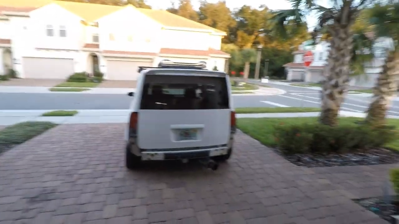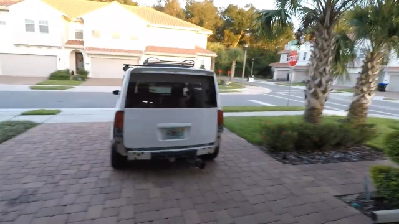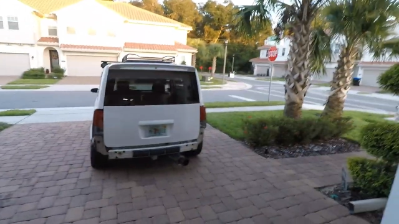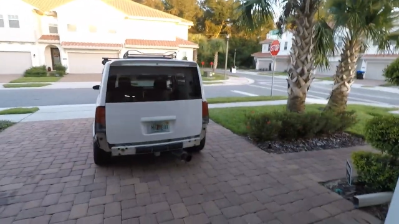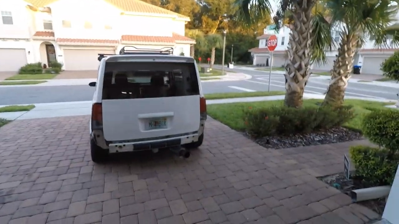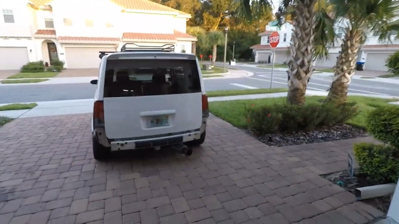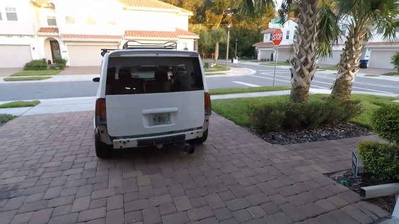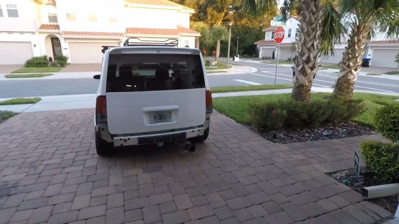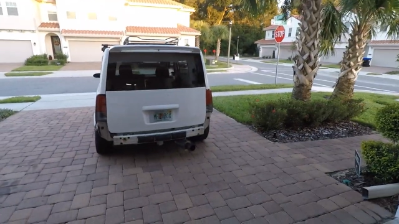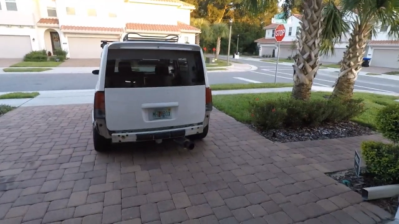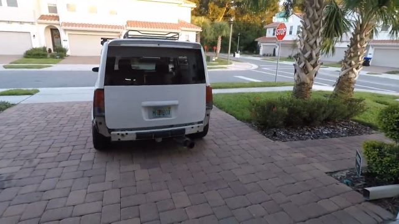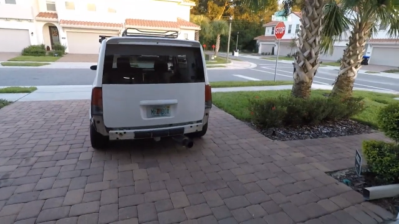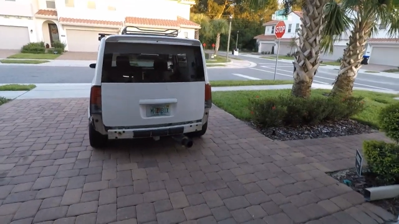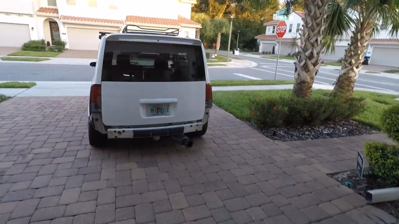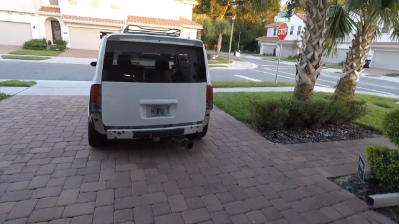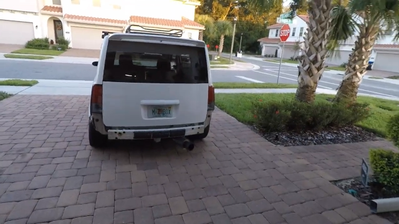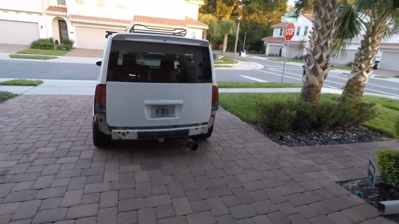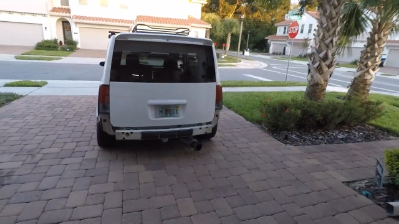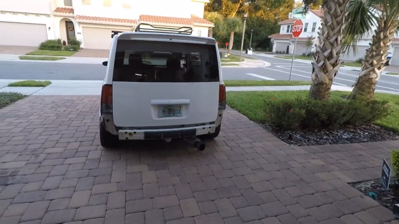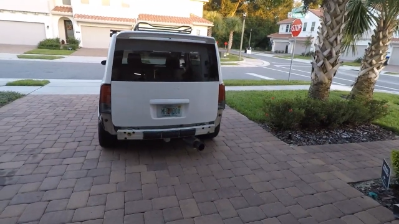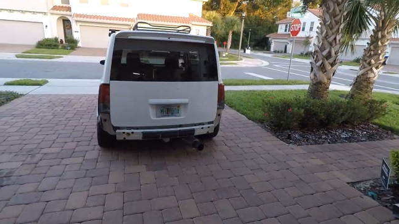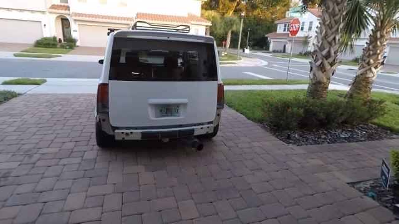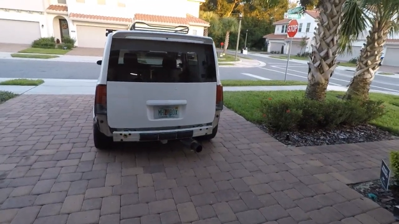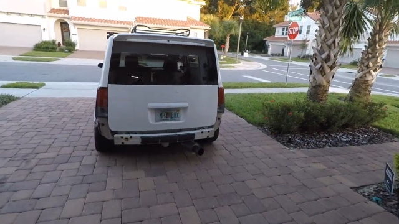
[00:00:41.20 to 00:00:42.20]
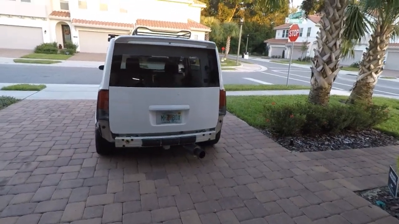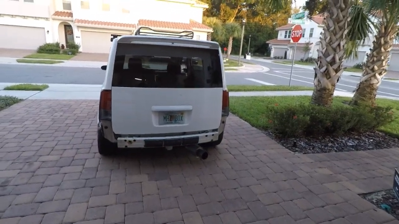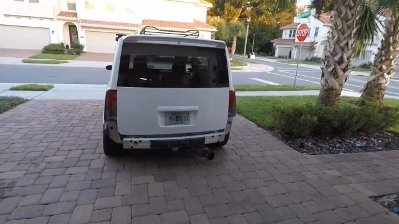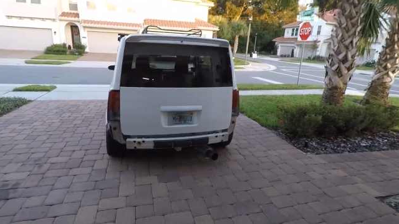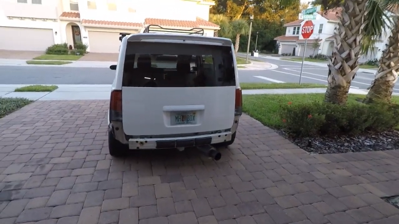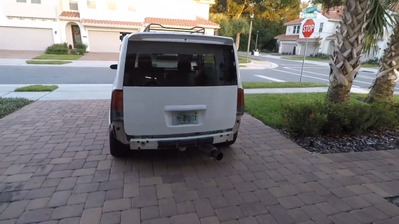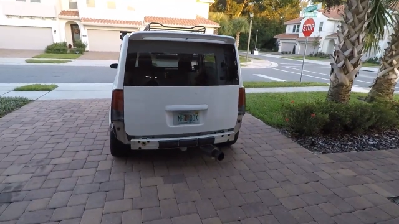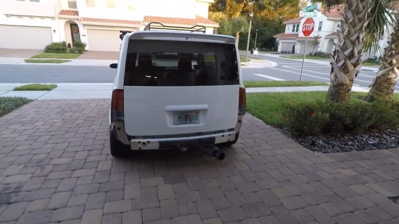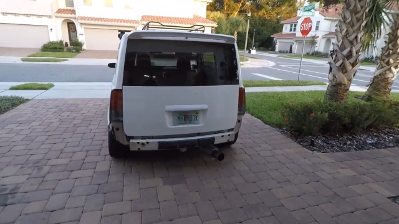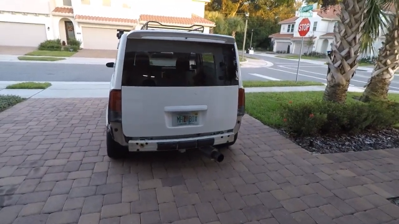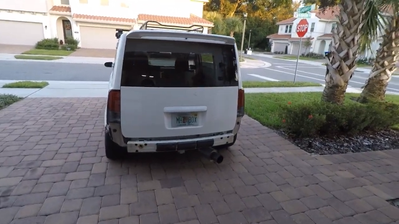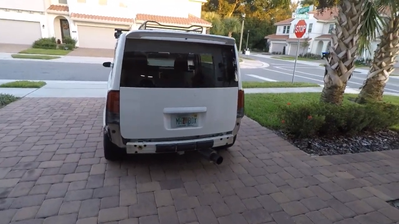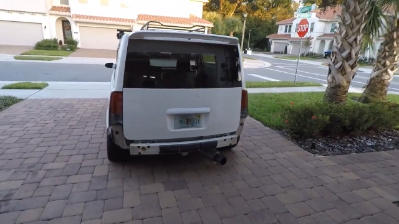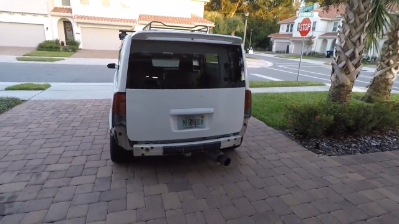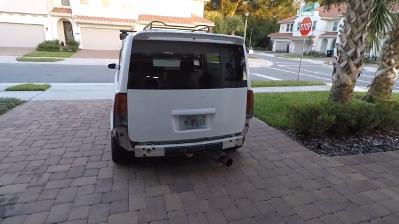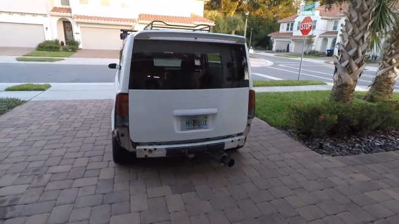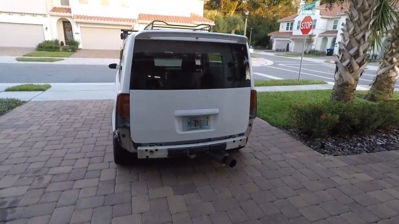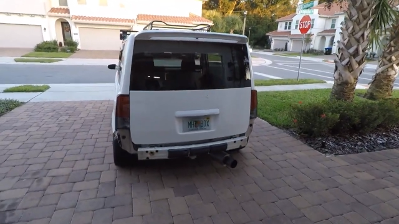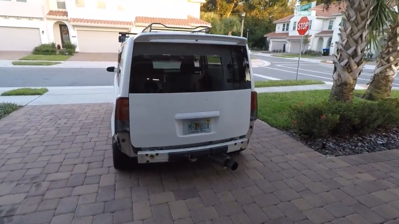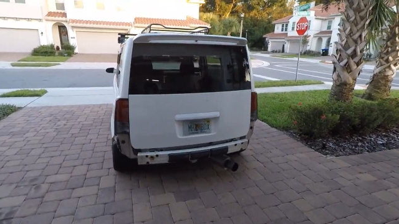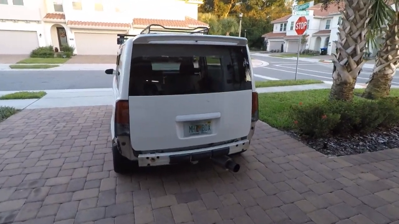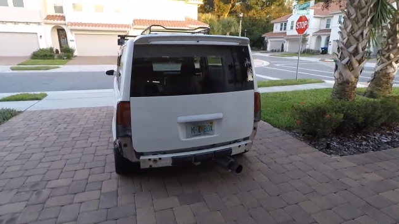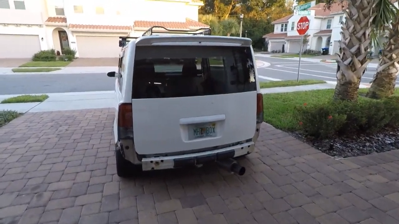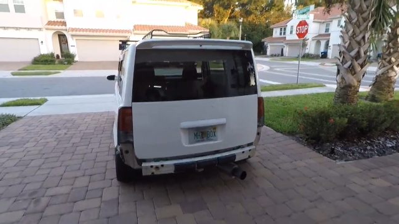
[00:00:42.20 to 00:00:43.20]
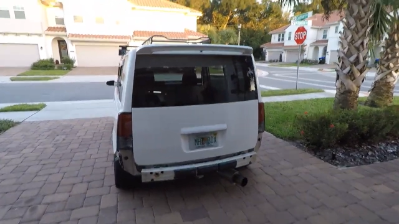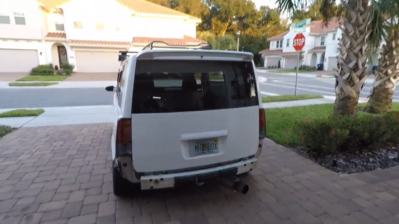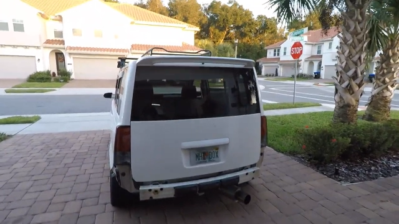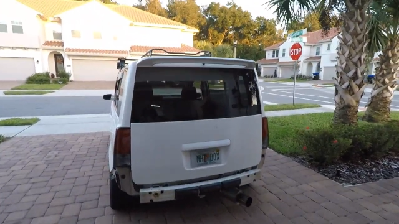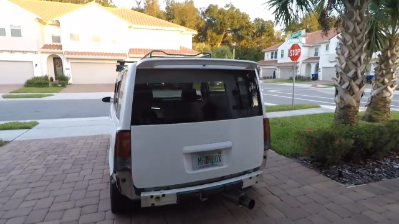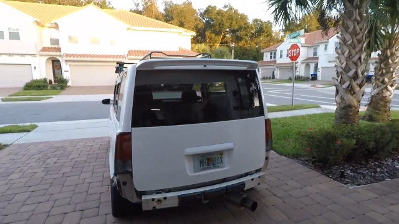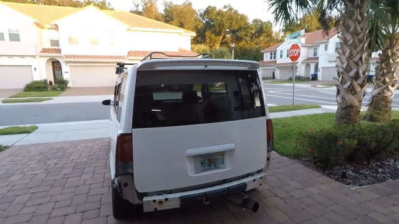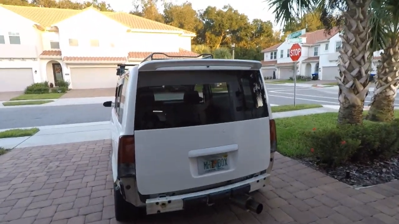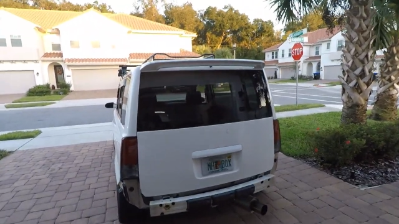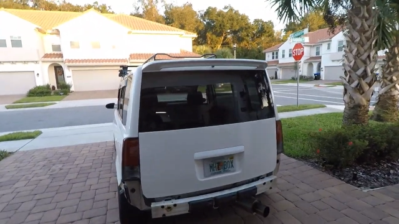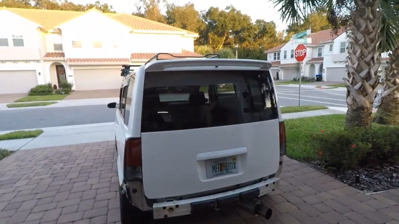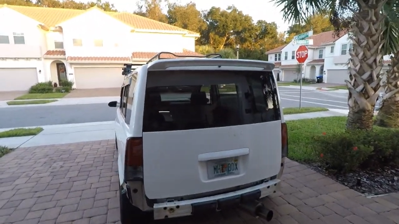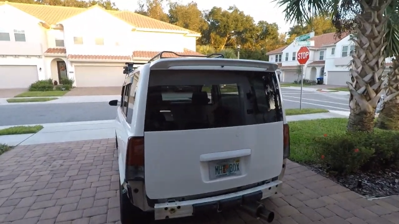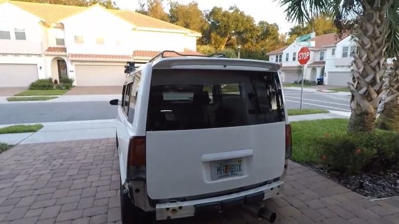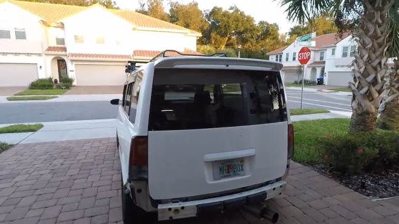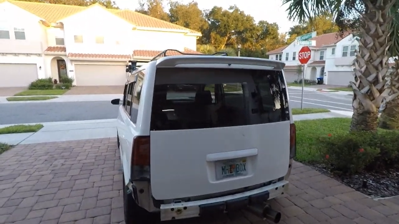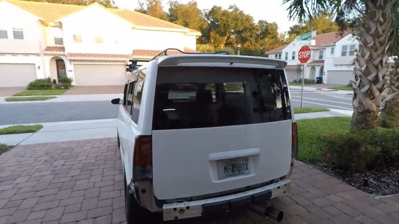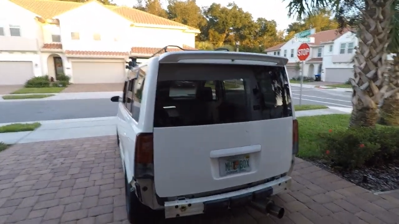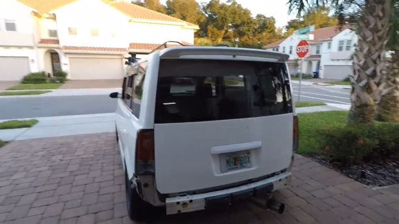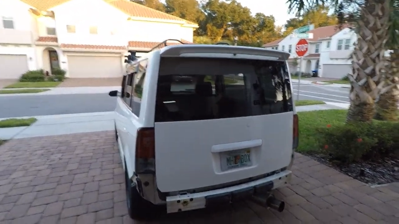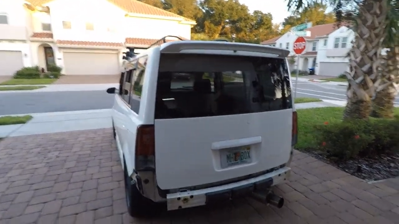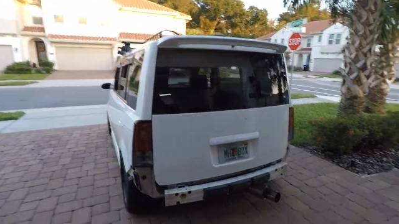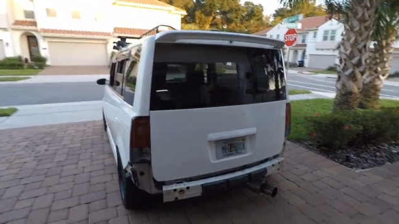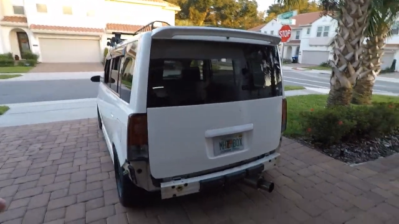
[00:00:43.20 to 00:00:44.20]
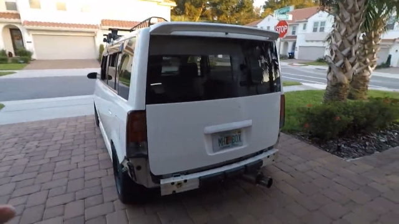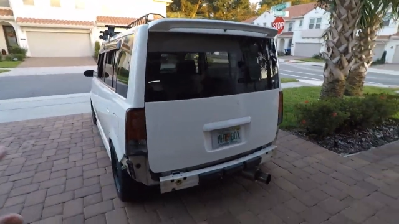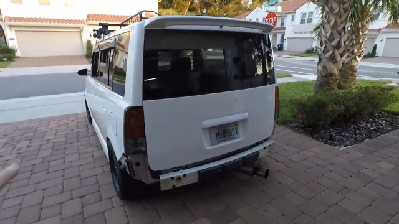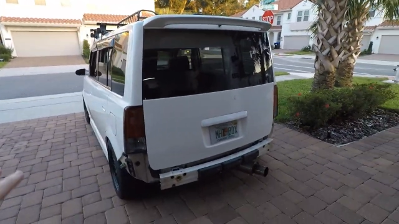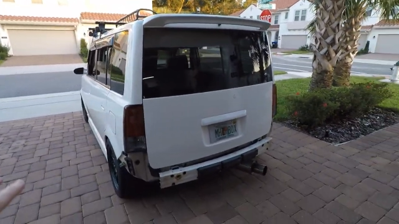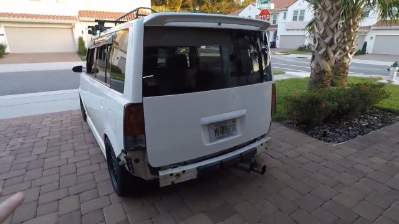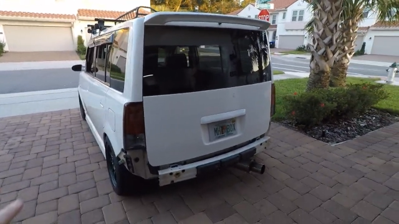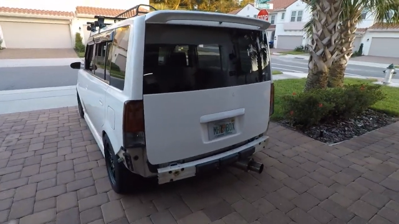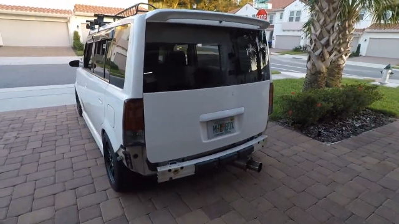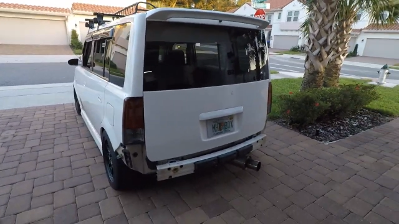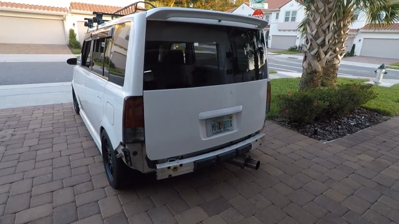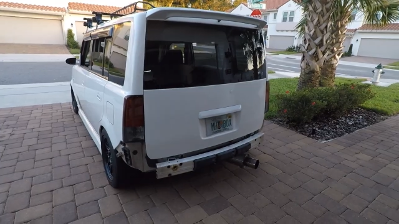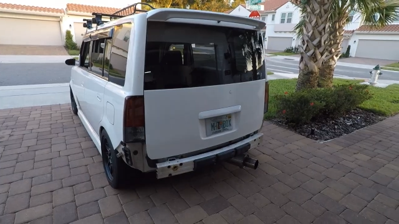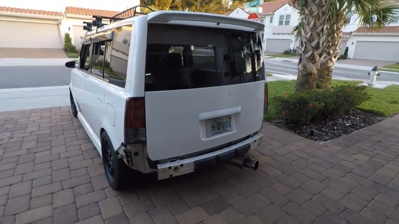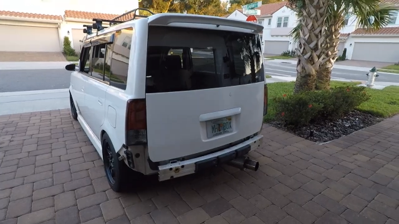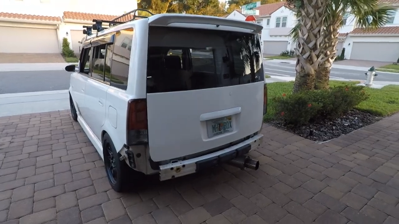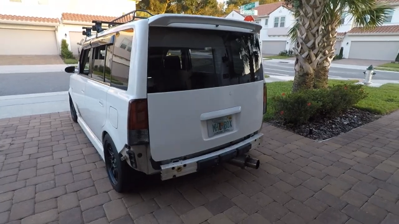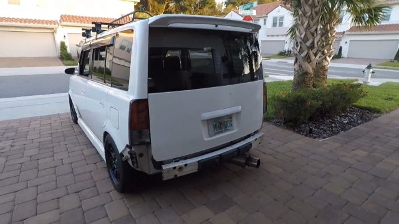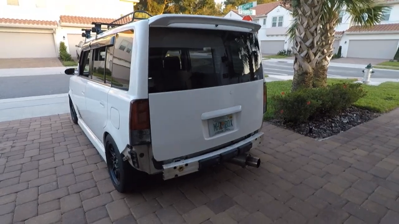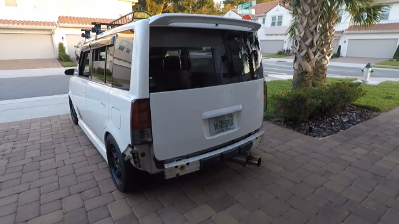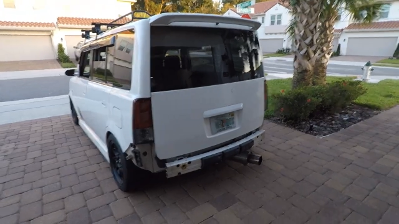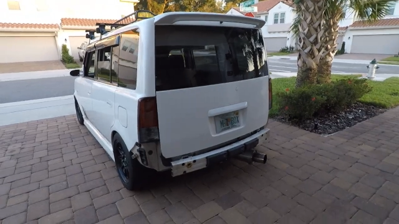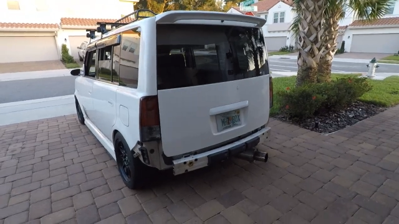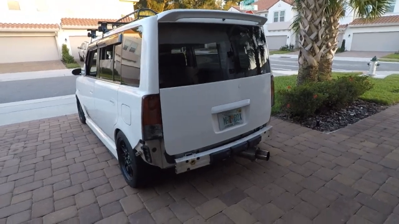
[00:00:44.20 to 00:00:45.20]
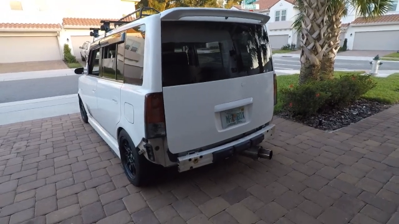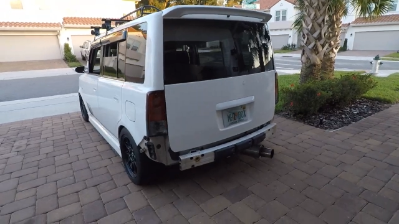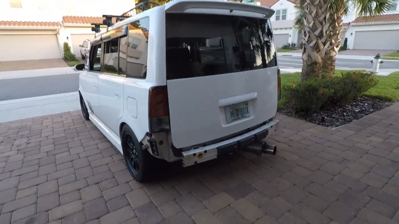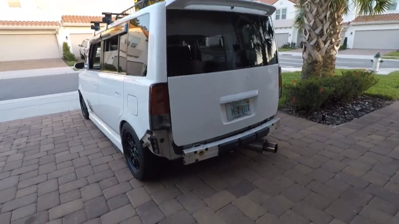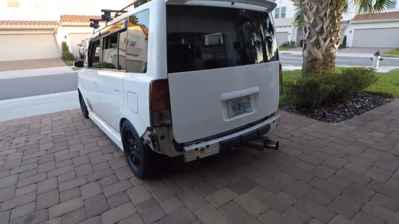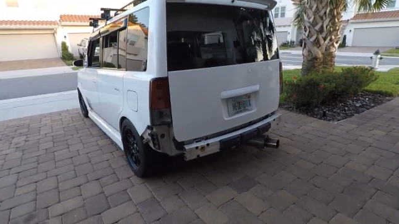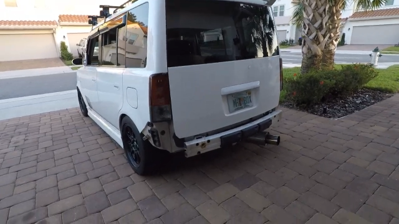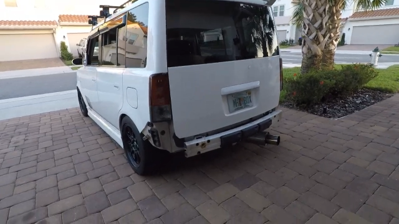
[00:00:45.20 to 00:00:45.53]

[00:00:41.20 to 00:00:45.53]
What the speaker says: [unreadable: no face in view]